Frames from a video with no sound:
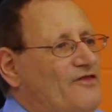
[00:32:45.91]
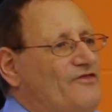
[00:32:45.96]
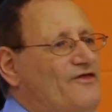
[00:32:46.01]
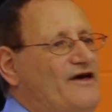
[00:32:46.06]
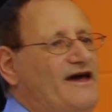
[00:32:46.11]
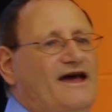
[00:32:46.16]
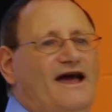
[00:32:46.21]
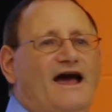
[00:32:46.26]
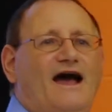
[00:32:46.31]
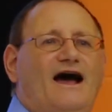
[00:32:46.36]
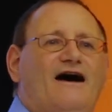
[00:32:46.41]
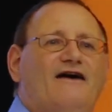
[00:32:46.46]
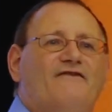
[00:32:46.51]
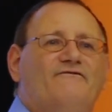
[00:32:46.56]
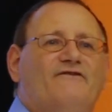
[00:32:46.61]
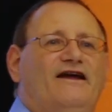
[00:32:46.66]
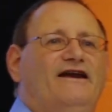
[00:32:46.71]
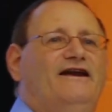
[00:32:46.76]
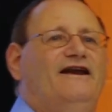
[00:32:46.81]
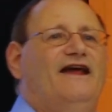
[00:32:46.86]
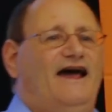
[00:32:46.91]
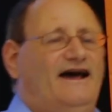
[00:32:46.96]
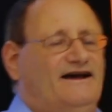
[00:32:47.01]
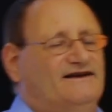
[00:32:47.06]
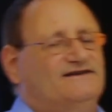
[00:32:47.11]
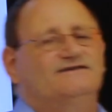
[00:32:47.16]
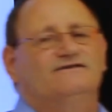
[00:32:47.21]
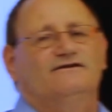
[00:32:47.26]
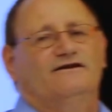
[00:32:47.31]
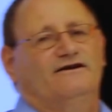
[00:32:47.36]
They have an
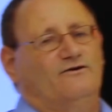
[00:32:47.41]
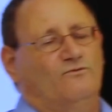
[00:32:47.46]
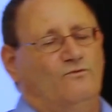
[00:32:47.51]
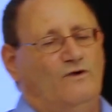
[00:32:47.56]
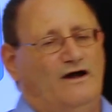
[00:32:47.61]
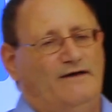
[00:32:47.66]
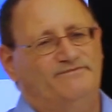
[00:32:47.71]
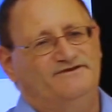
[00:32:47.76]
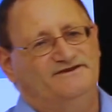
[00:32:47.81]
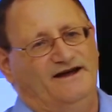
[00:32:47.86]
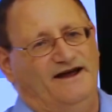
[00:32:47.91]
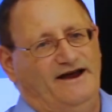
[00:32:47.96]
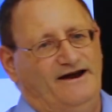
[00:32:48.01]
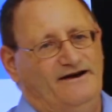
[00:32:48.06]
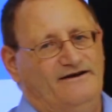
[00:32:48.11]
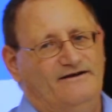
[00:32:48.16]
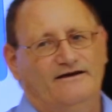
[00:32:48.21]
excellent website.